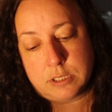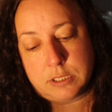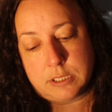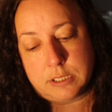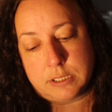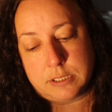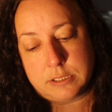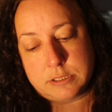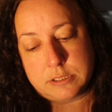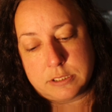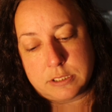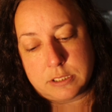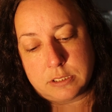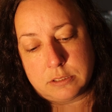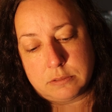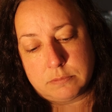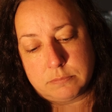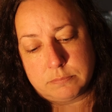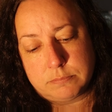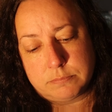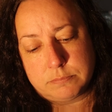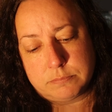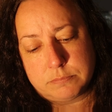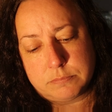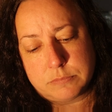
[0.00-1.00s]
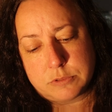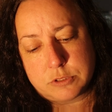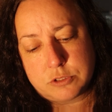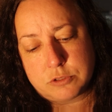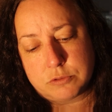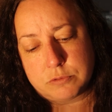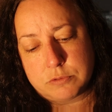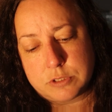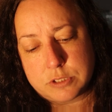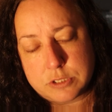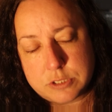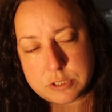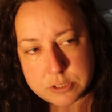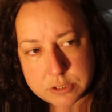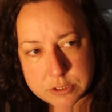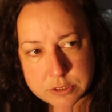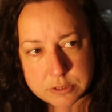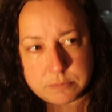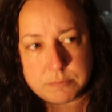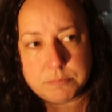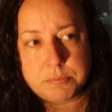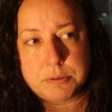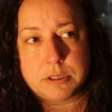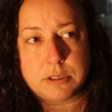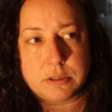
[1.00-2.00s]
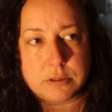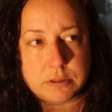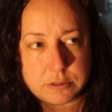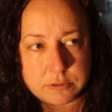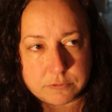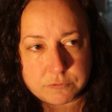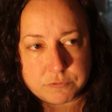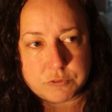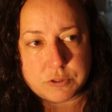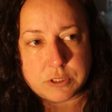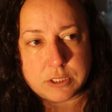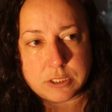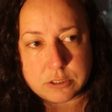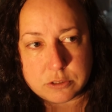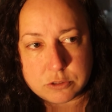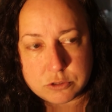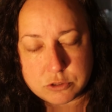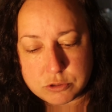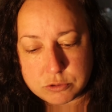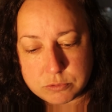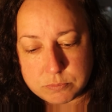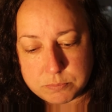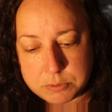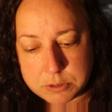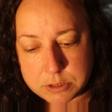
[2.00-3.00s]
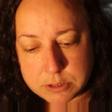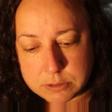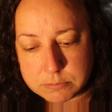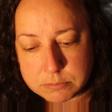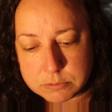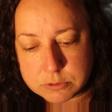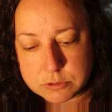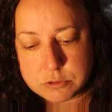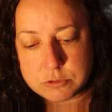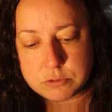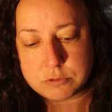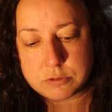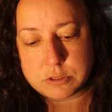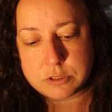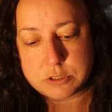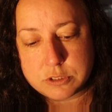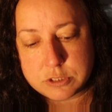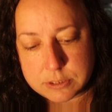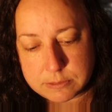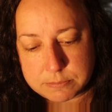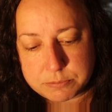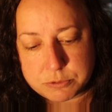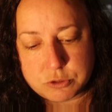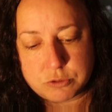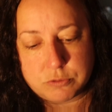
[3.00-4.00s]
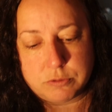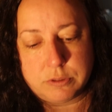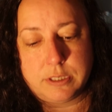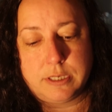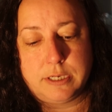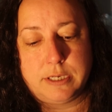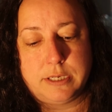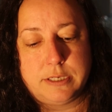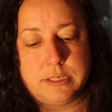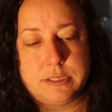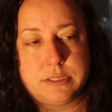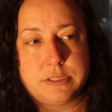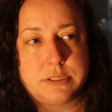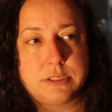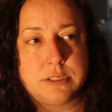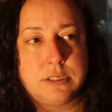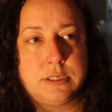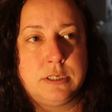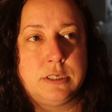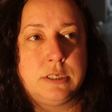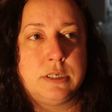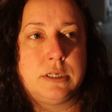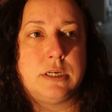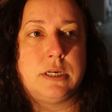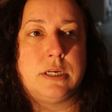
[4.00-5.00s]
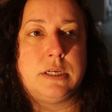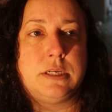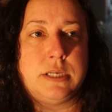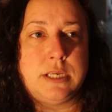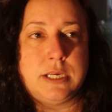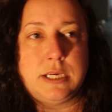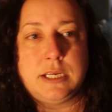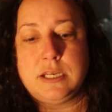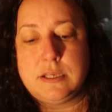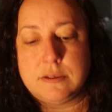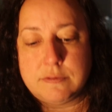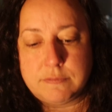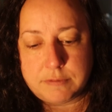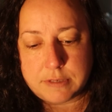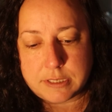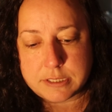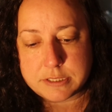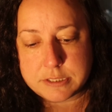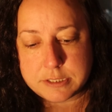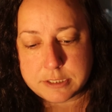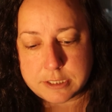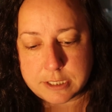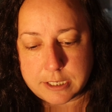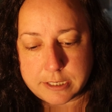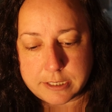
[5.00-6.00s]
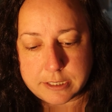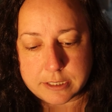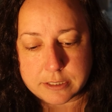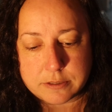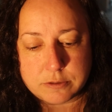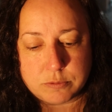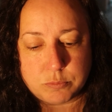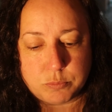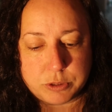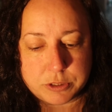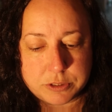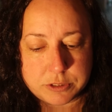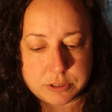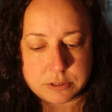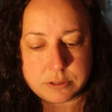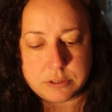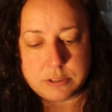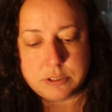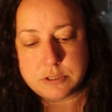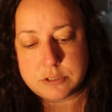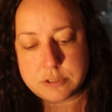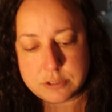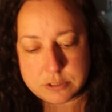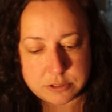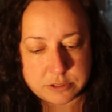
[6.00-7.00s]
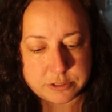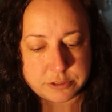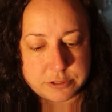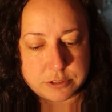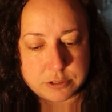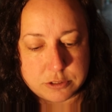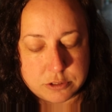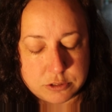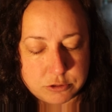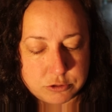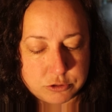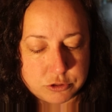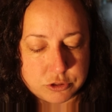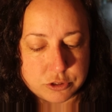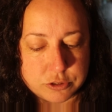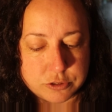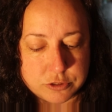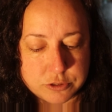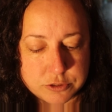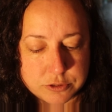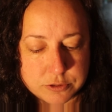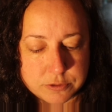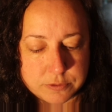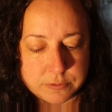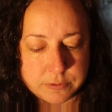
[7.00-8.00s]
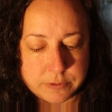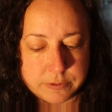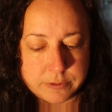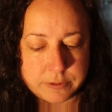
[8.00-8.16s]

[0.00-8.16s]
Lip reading: And so this is an imperative thing to be able to conceptualize a native aesthetic within these institutions.